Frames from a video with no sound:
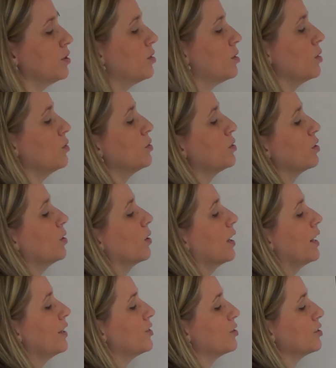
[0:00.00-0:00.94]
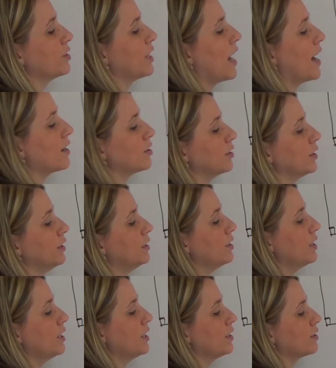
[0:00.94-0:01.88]
root of 2, so your answer is actually
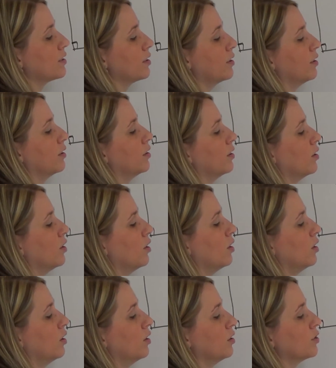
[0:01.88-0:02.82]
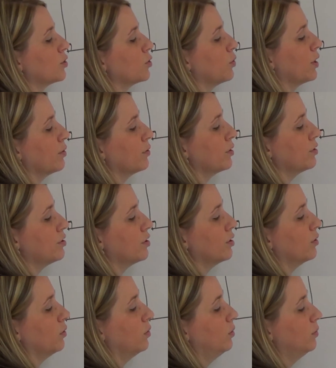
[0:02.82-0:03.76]
6 square root of
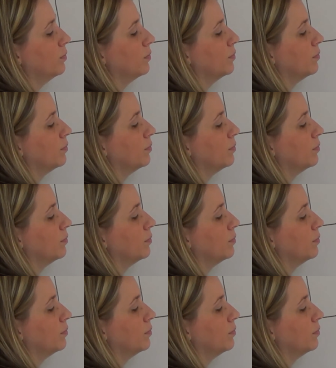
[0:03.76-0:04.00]
2